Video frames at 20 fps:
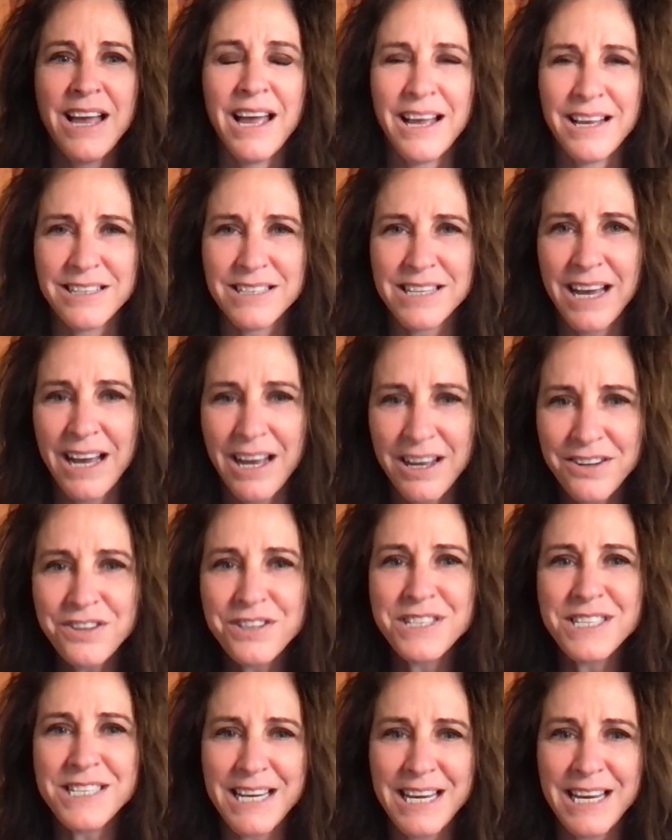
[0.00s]
And to
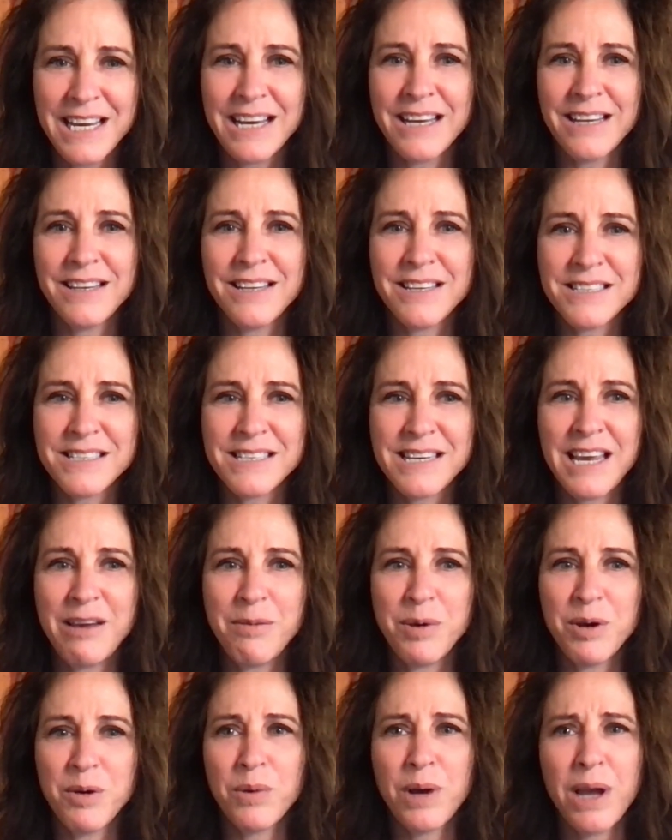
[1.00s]
understand this
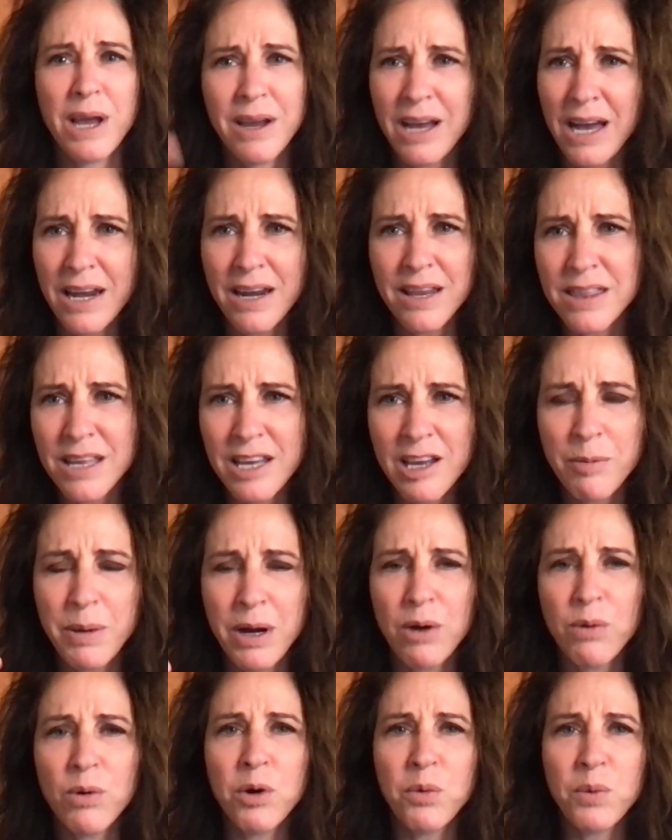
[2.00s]
statement, we've got to think
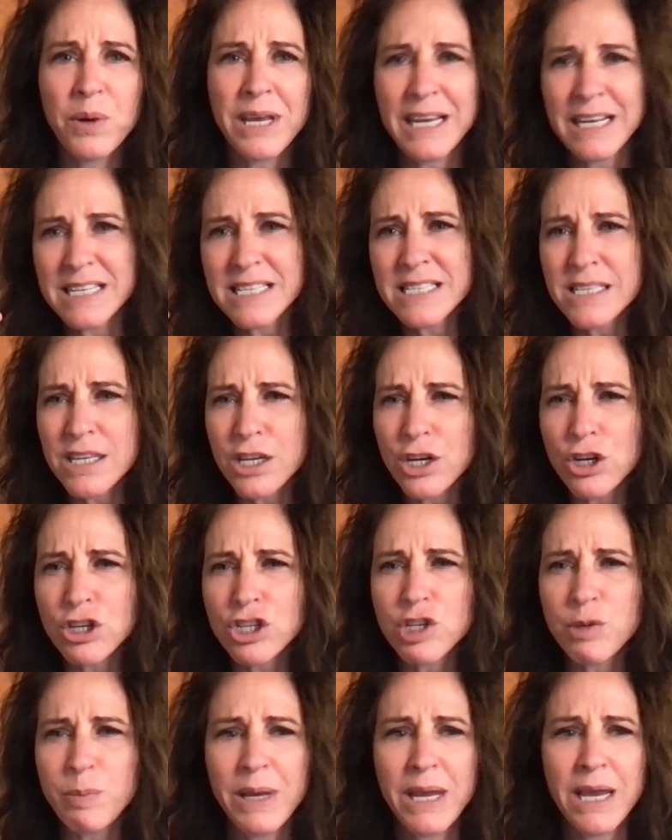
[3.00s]
about what we consider
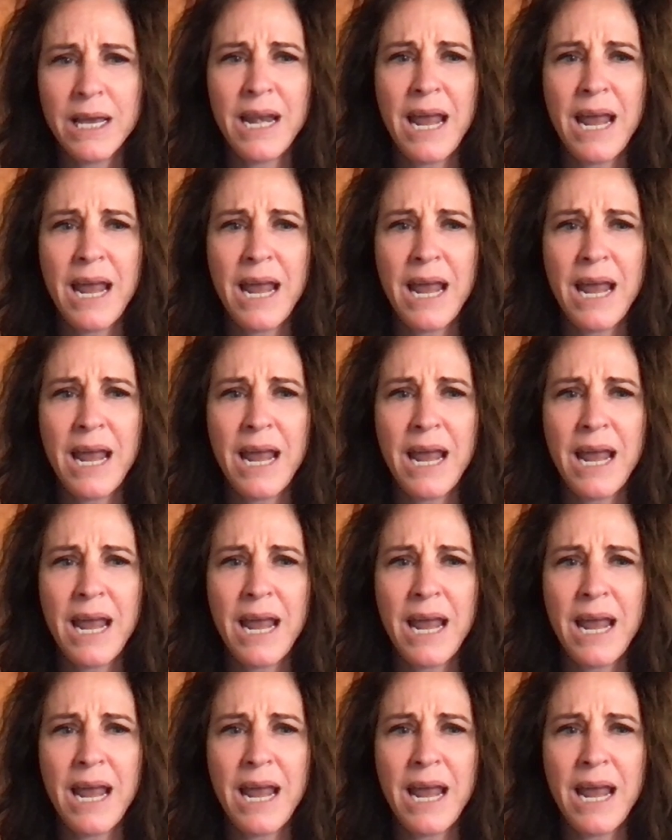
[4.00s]
to be an